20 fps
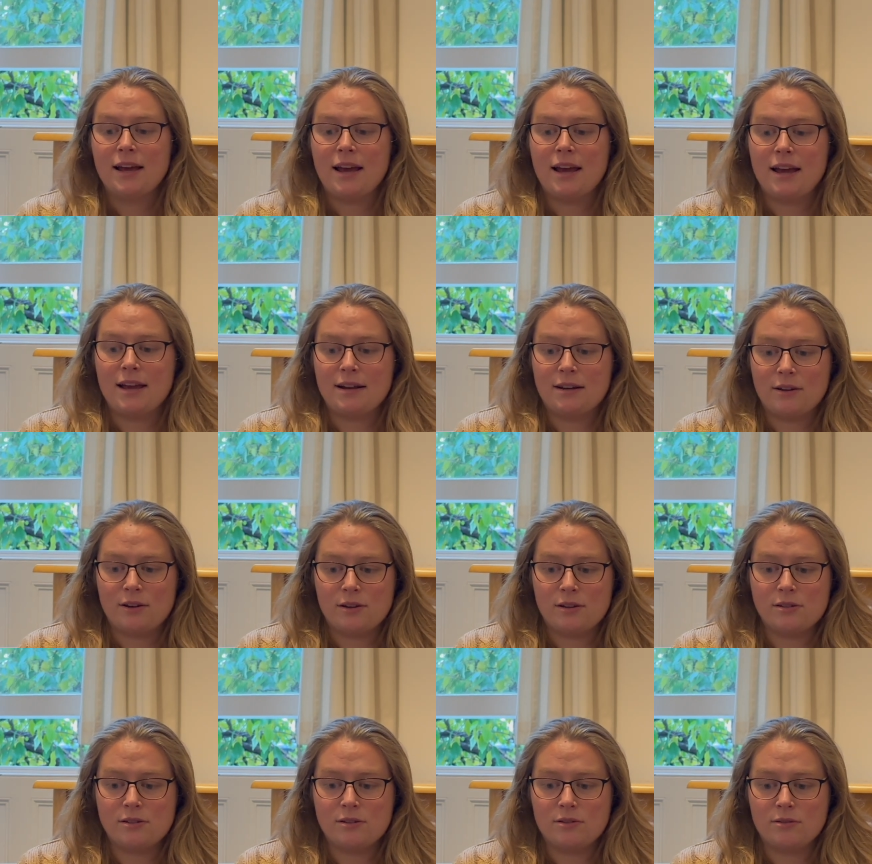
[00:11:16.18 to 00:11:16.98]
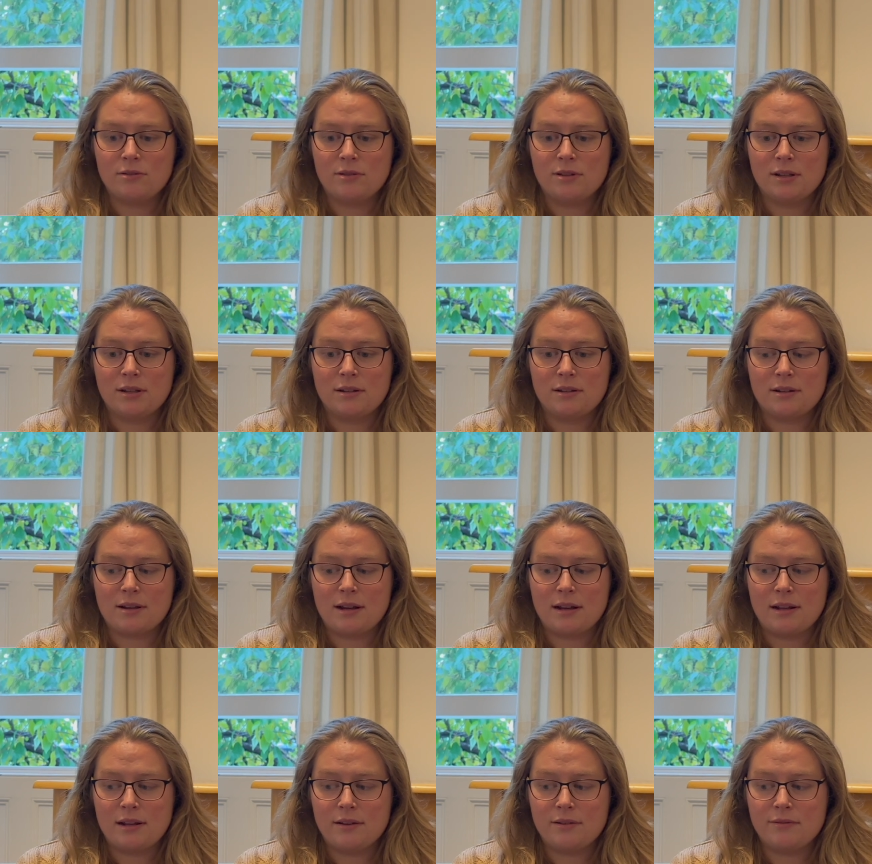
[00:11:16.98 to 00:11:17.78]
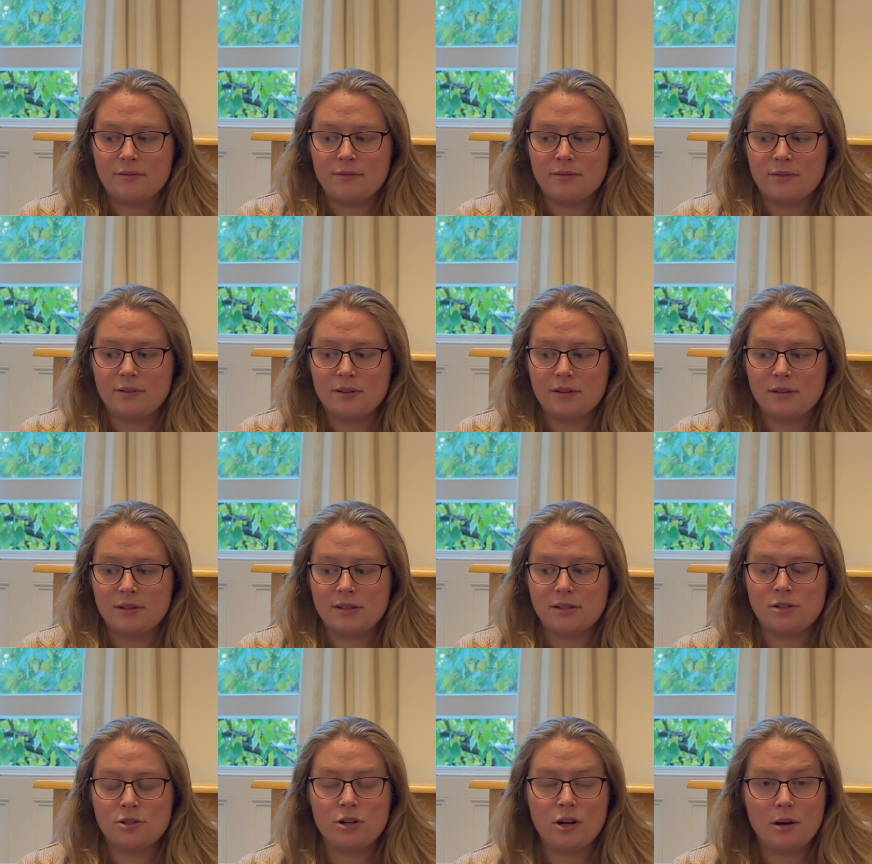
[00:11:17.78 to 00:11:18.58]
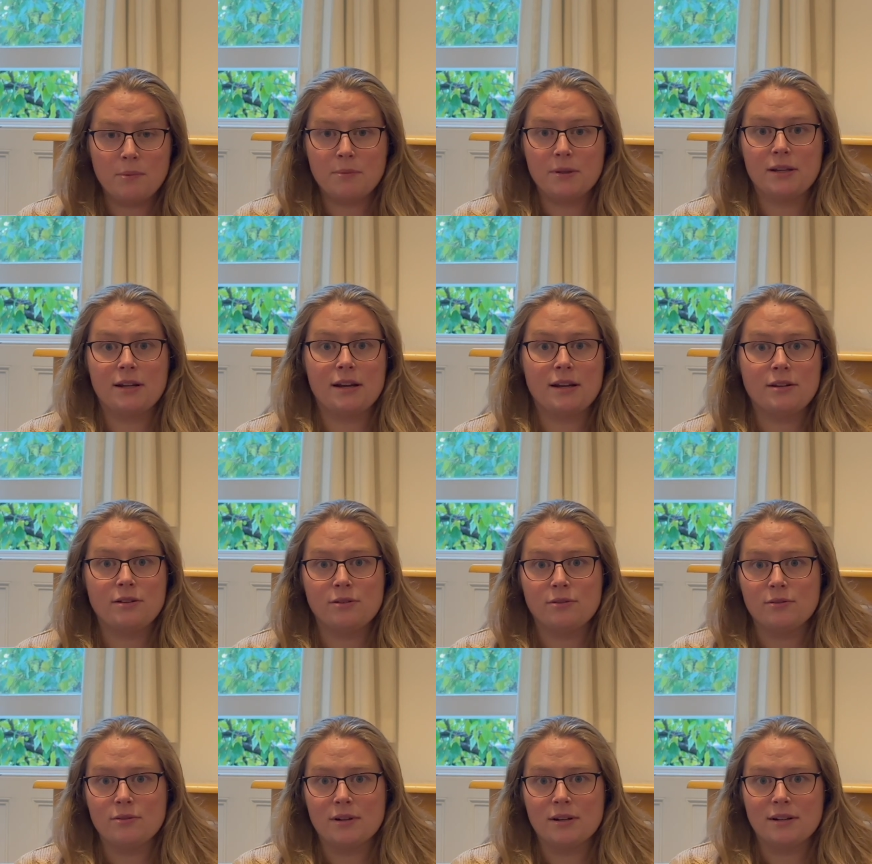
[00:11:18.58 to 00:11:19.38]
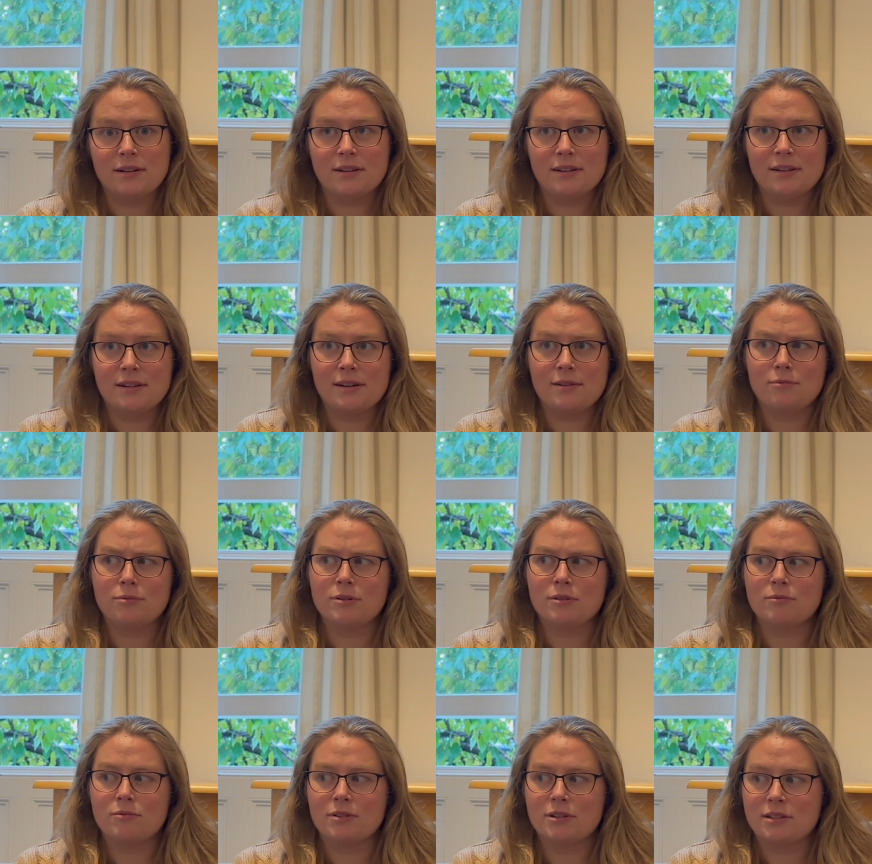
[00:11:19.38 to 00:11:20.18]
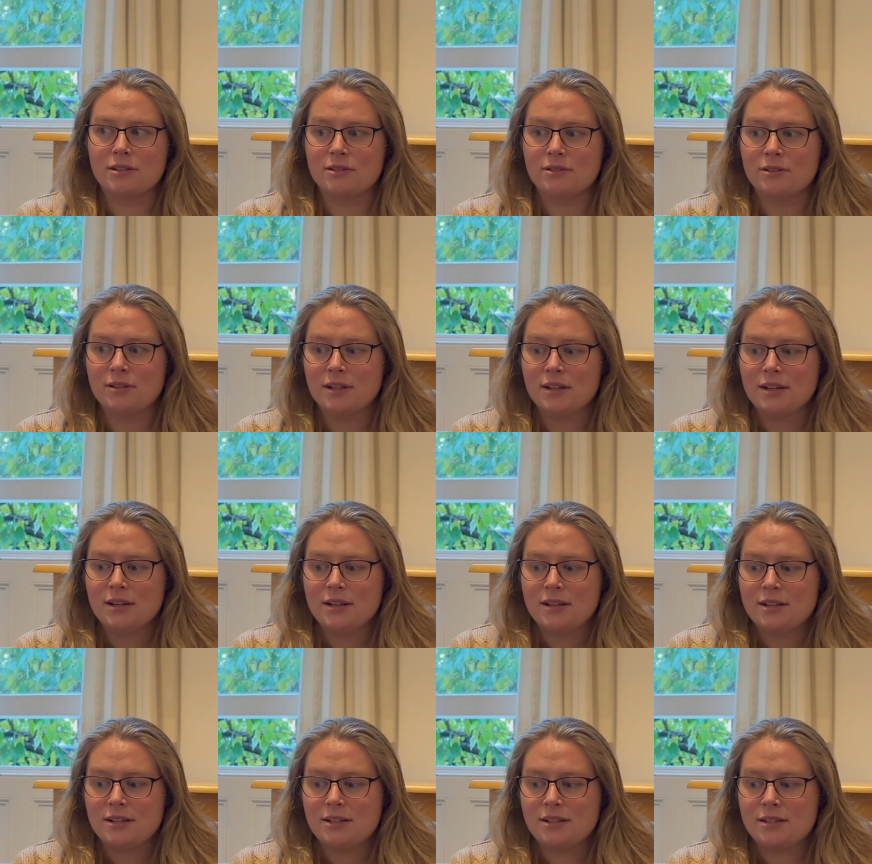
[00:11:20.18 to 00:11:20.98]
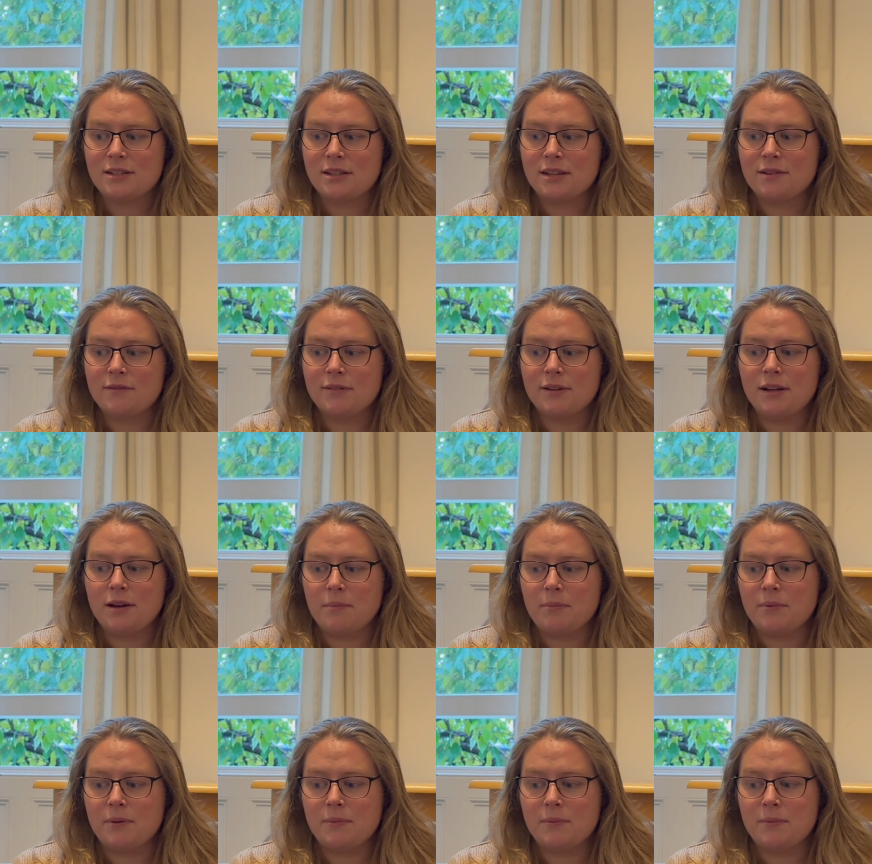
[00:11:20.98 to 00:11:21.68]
and also that I love this job that I do and that I wouldn't want to just give it up.